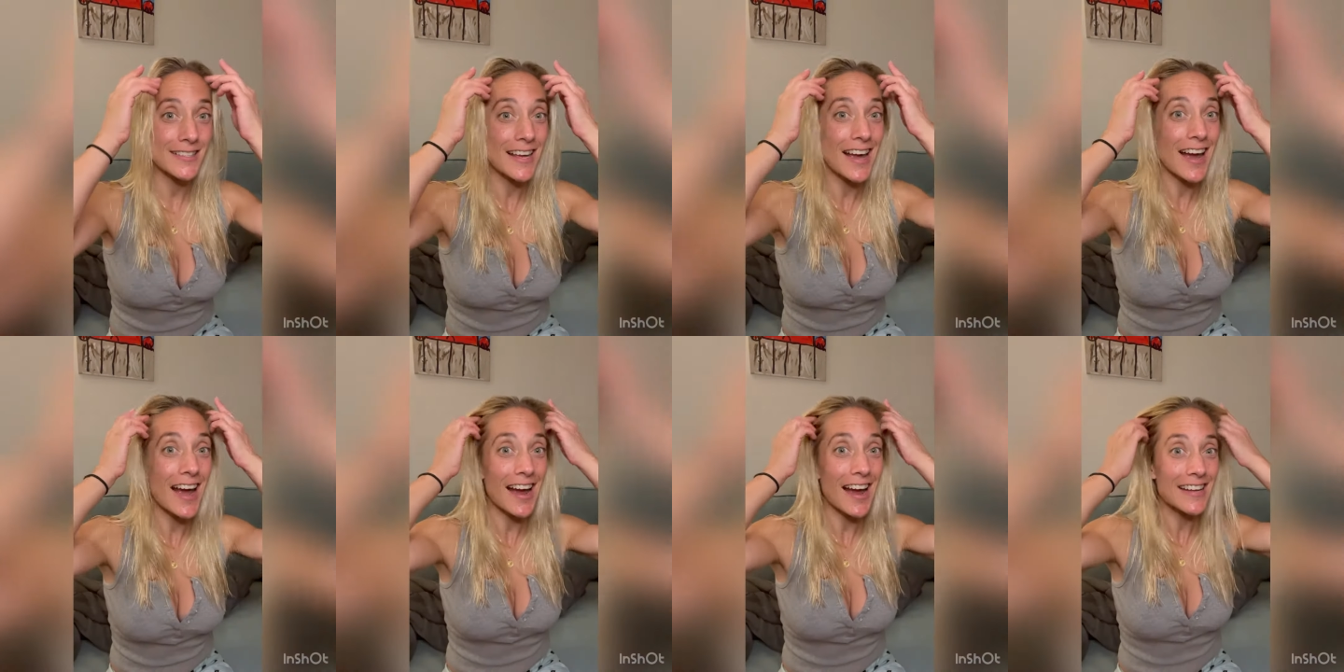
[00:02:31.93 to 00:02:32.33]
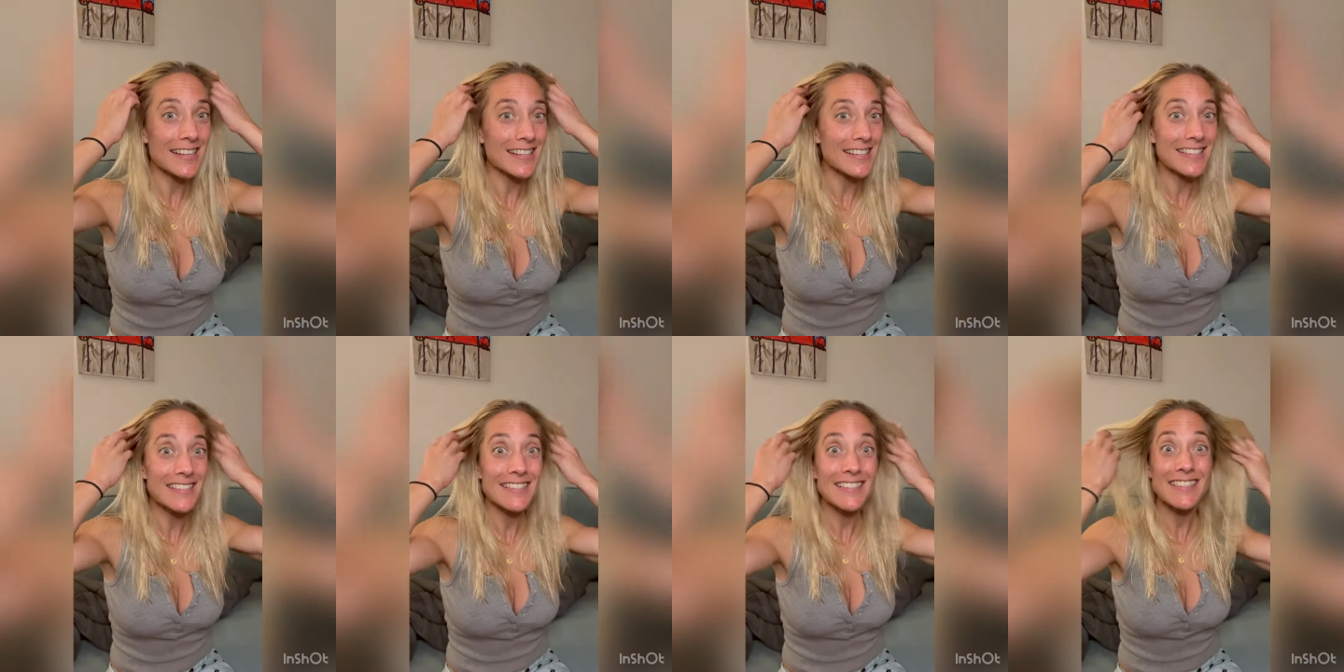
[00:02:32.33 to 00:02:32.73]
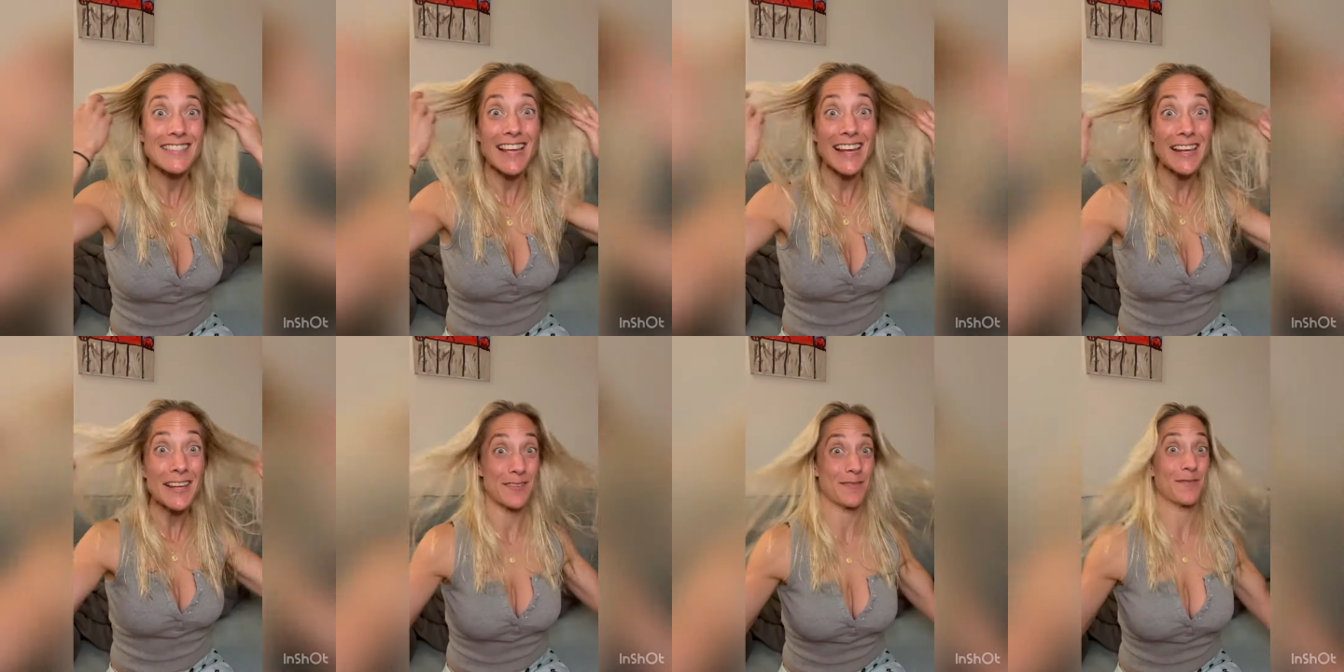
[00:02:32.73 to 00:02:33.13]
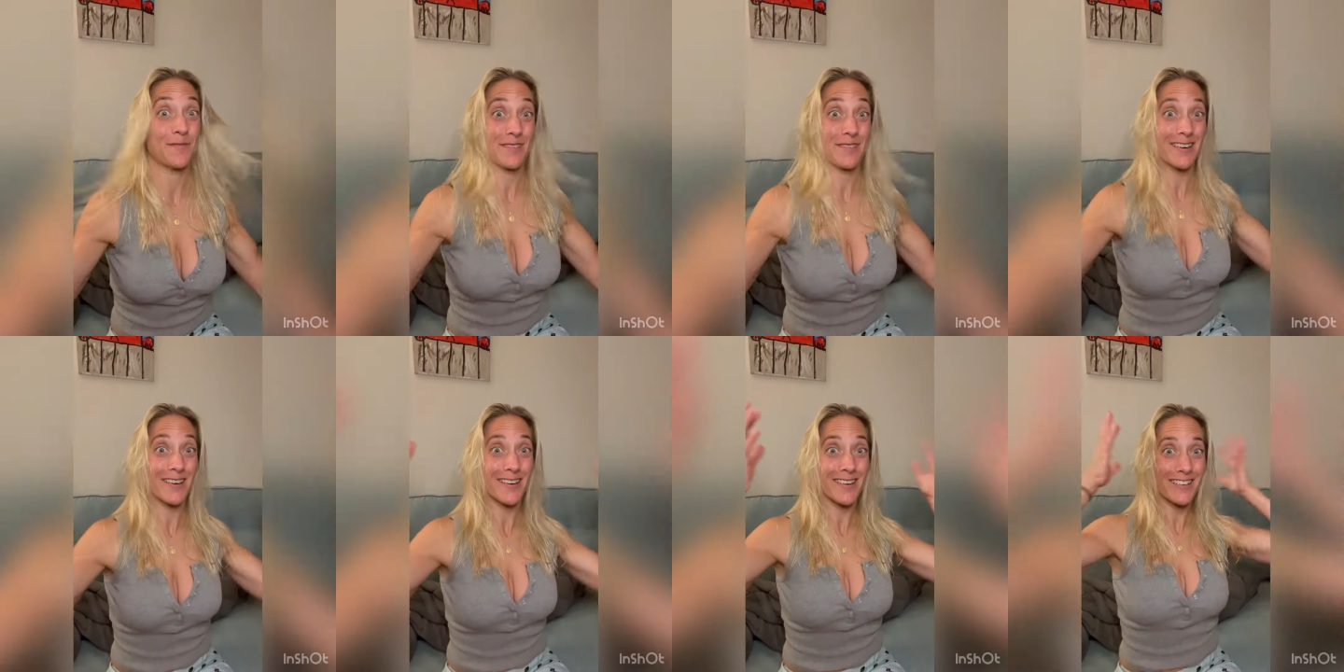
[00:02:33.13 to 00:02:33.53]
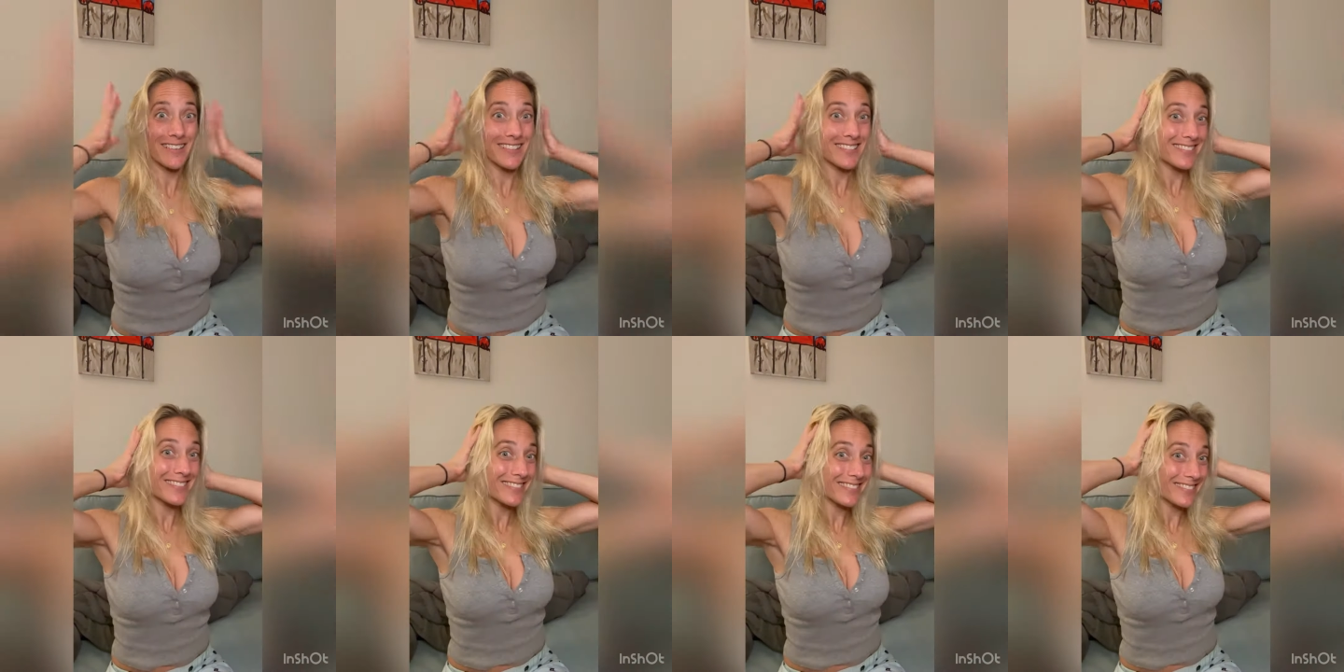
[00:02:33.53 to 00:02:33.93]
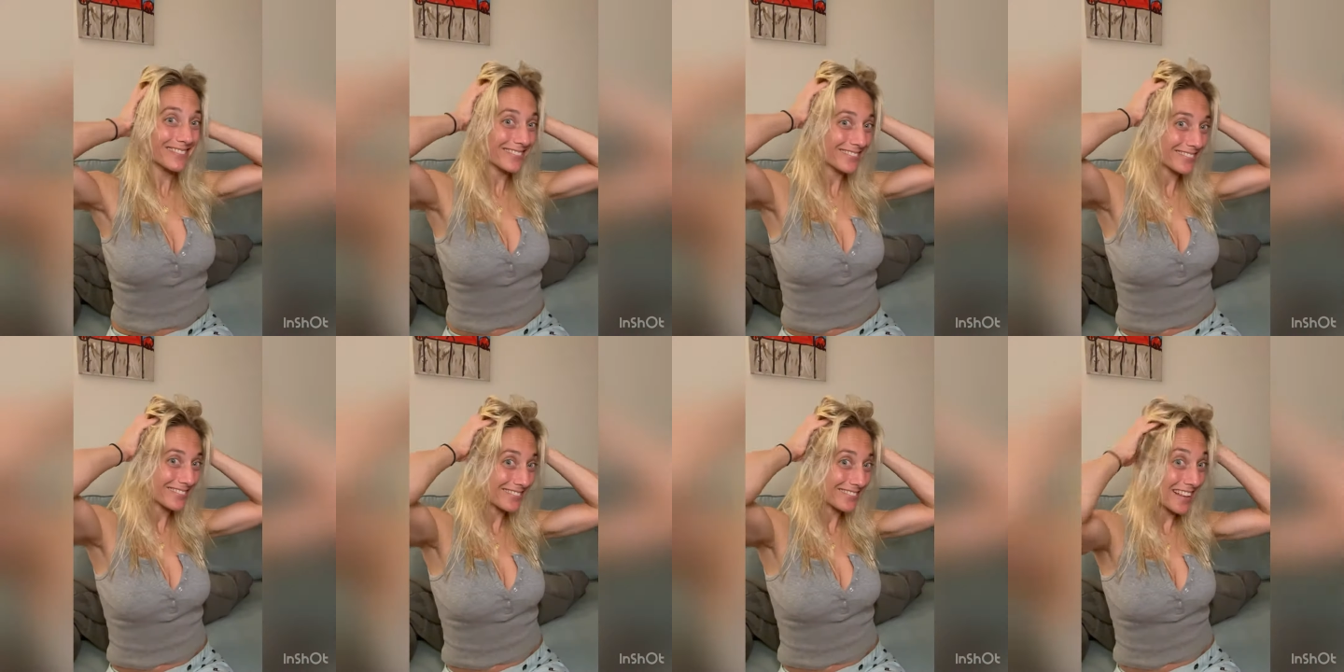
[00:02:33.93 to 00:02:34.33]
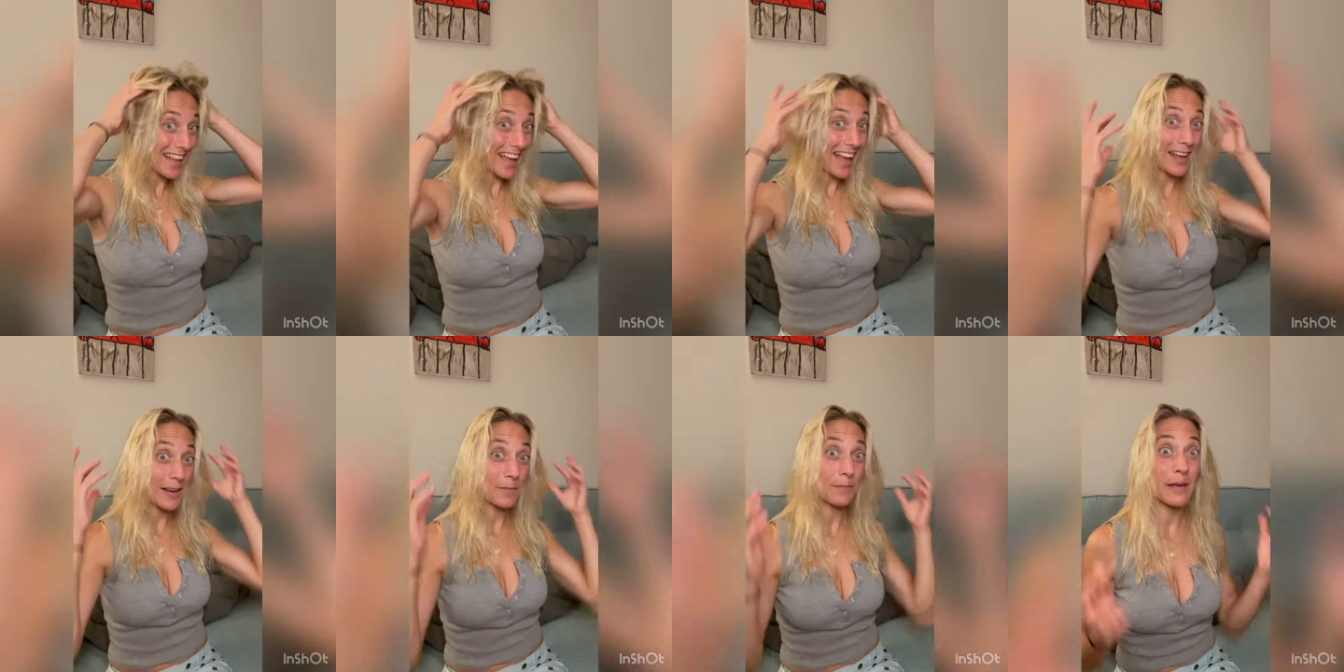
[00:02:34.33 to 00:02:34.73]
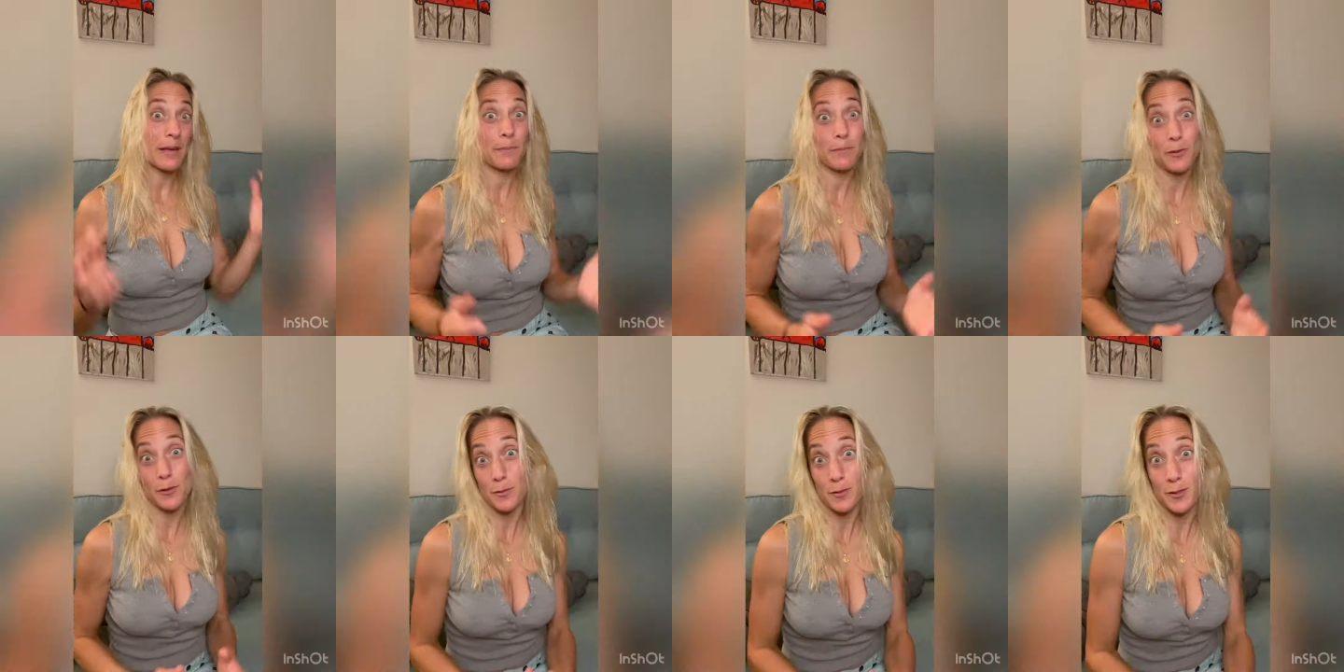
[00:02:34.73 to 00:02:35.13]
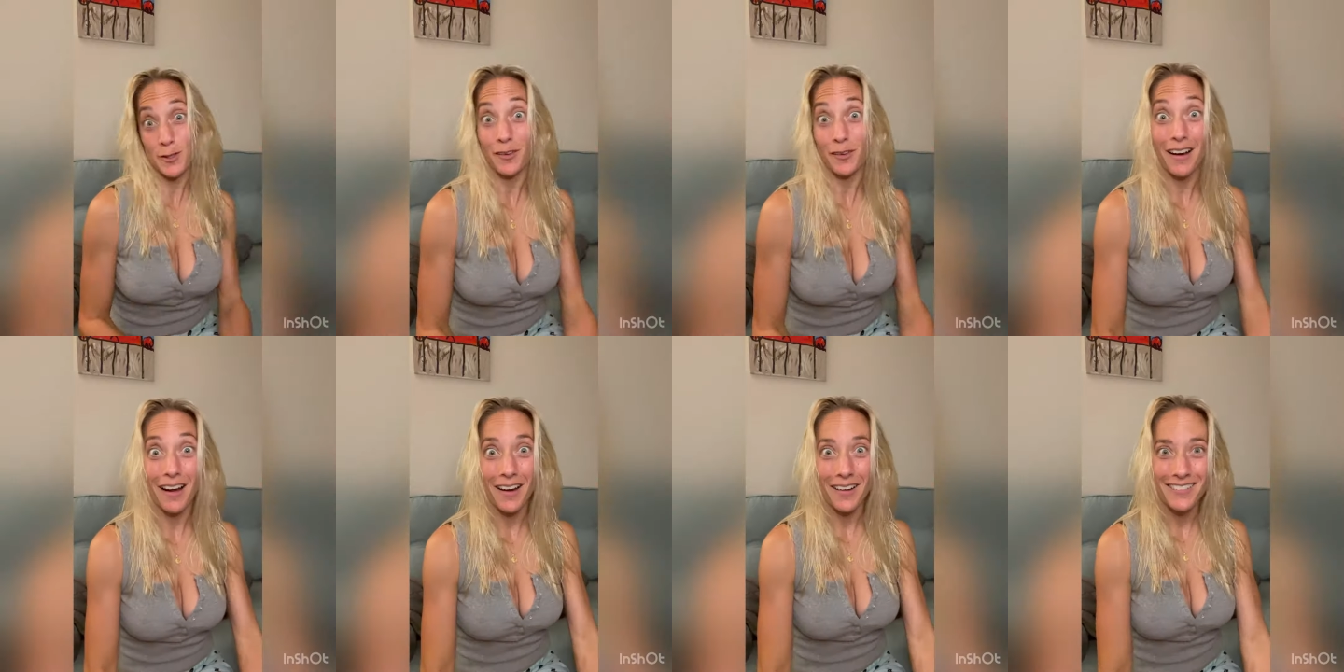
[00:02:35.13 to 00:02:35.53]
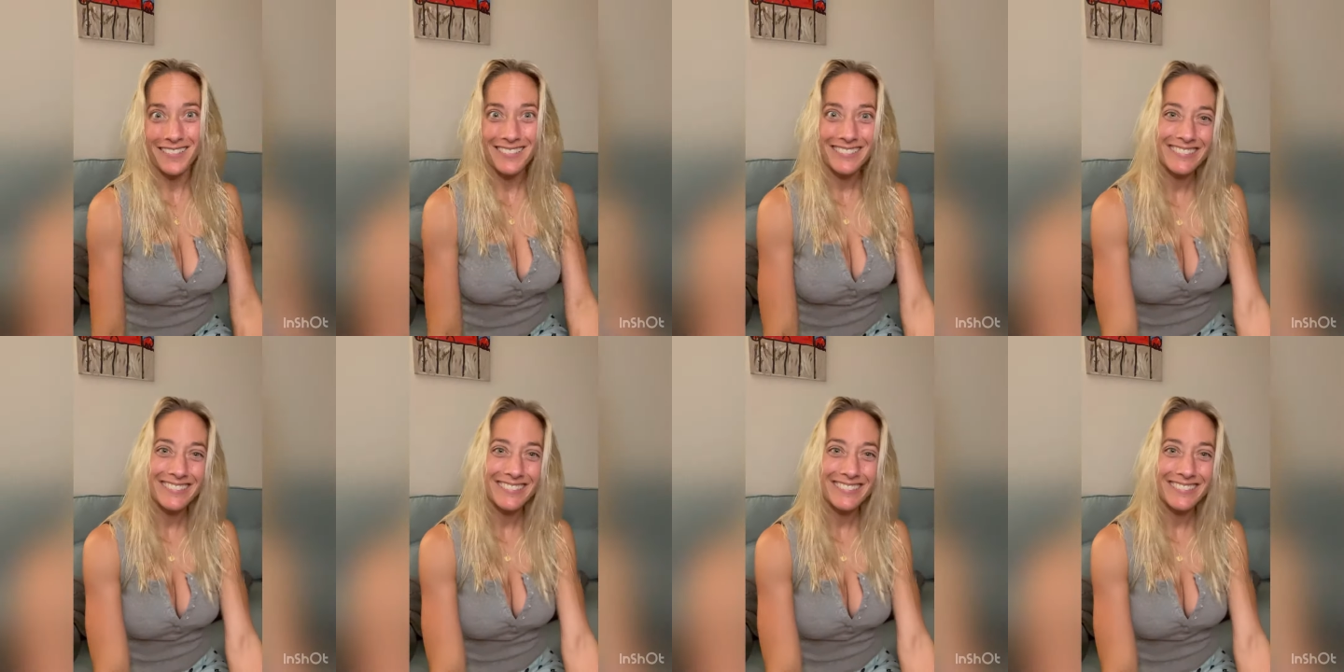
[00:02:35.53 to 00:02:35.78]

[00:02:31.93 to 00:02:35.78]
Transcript: I didn't say it weird. And my boobs are out.